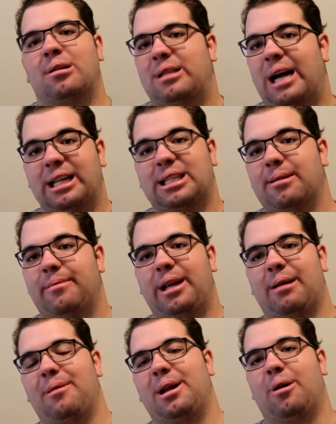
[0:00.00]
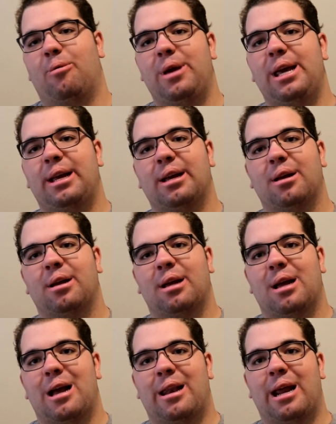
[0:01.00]
That's going to be coming in a week,
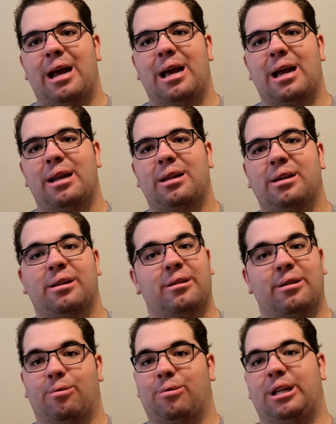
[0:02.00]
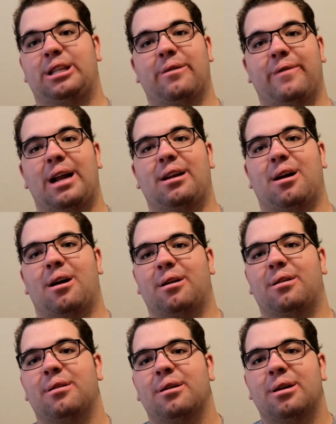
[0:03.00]
and then the release of
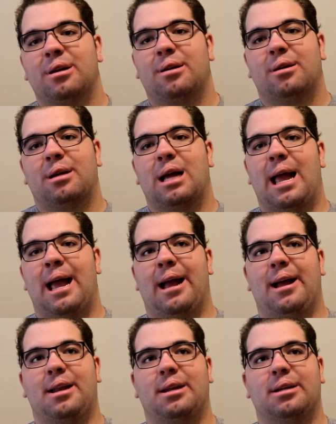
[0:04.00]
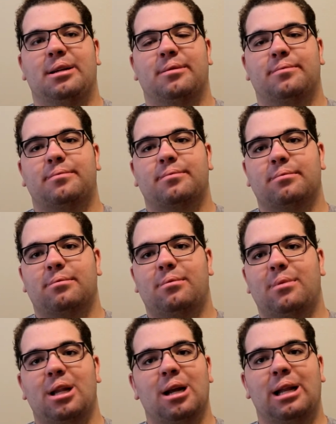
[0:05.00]
Vanguard. And
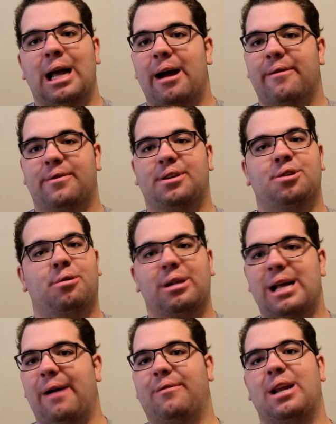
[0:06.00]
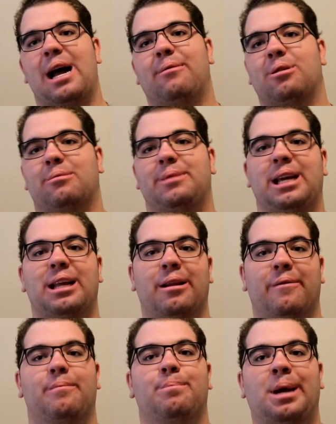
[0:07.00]
then shortly after that, we're going to be getting
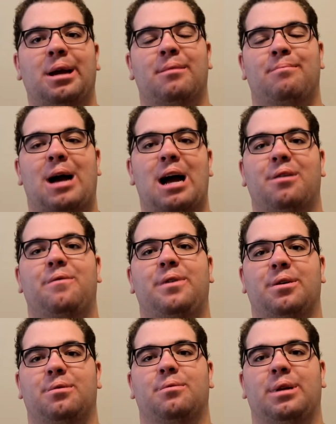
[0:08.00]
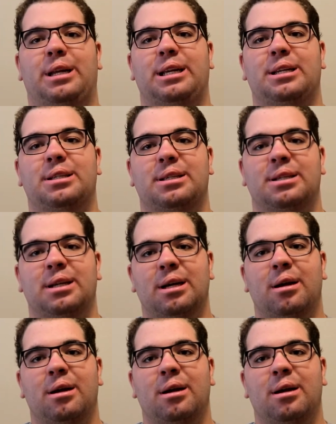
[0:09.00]
the Battlefield release.